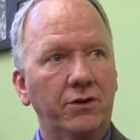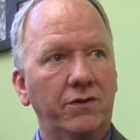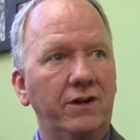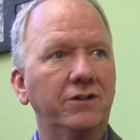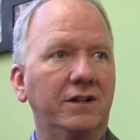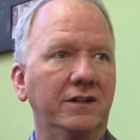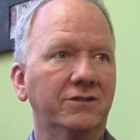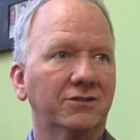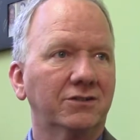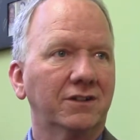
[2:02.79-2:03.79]
are their
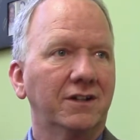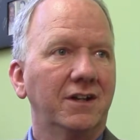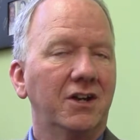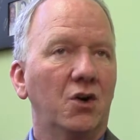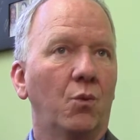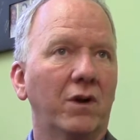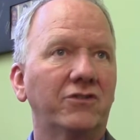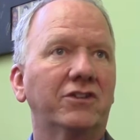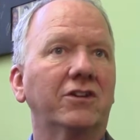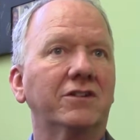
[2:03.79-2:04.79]
needs, what
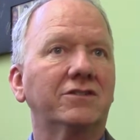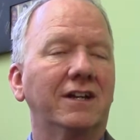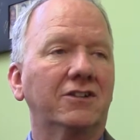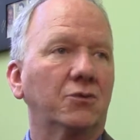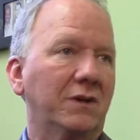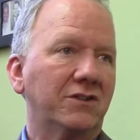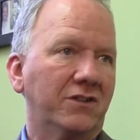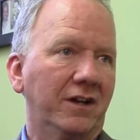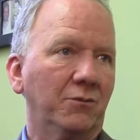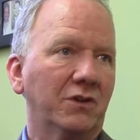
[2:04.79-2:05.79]
is it going to take to reach
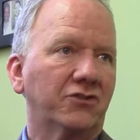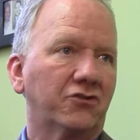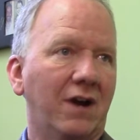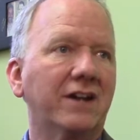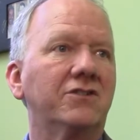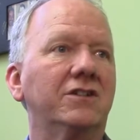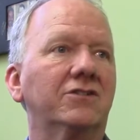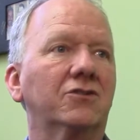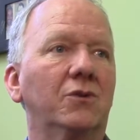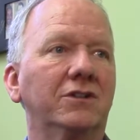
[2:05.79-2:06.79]
them, what strategy
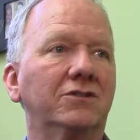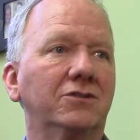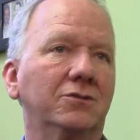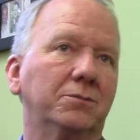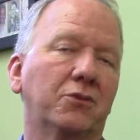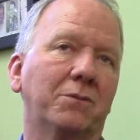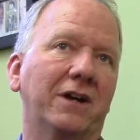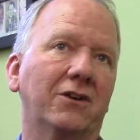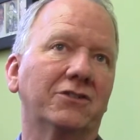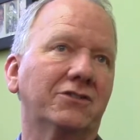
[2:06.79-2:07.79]
is going to
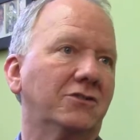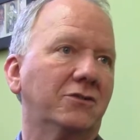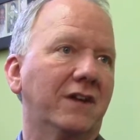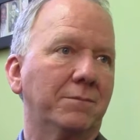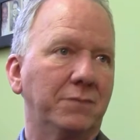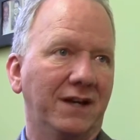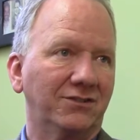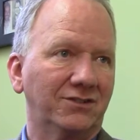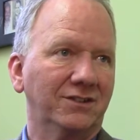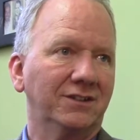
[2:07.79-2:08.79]
prepare us to do that
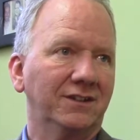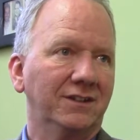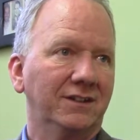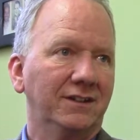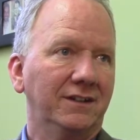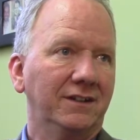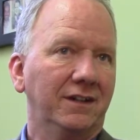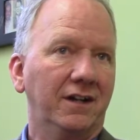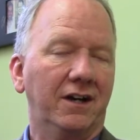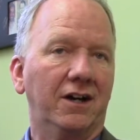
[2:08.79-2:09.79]
best,
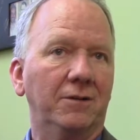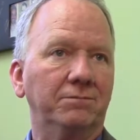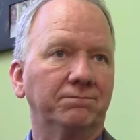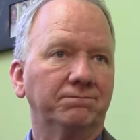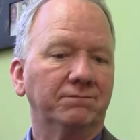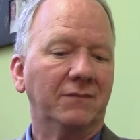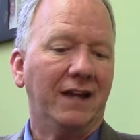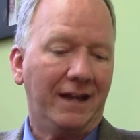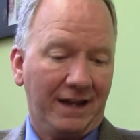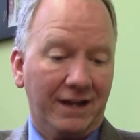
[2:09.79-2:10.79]
and
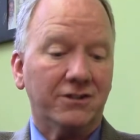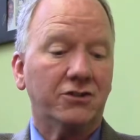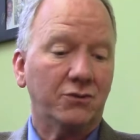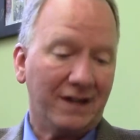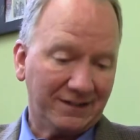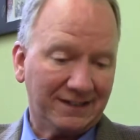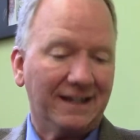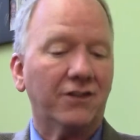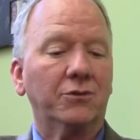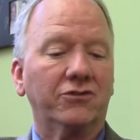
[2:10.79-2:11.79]
to do that
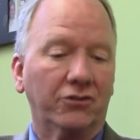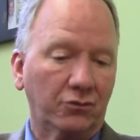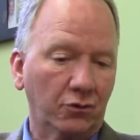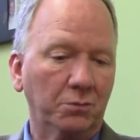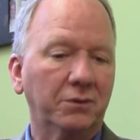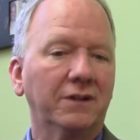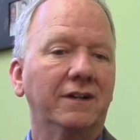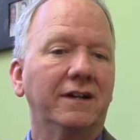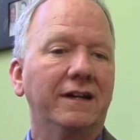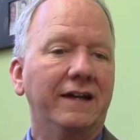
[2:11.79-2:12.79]
together as a group,
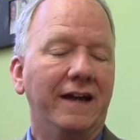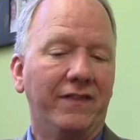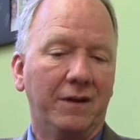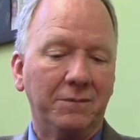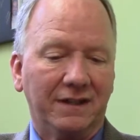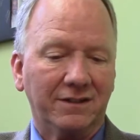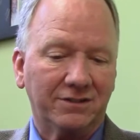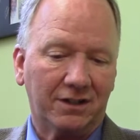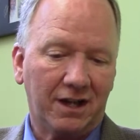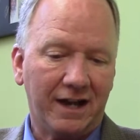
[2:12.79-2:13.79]
and then begin
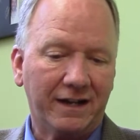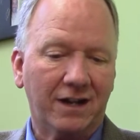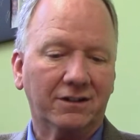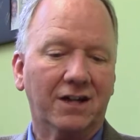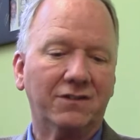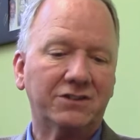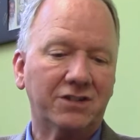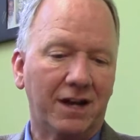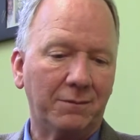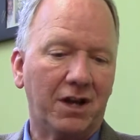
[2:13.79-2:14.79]
to line out kind of a
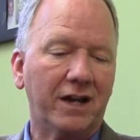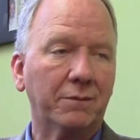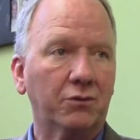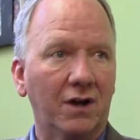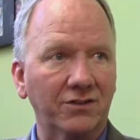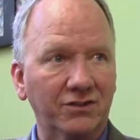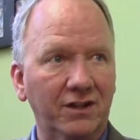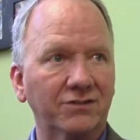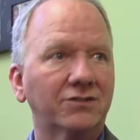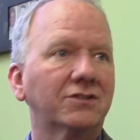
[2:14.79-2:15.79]
timeline, a
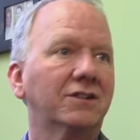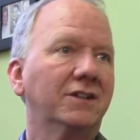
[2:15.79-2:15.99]
process.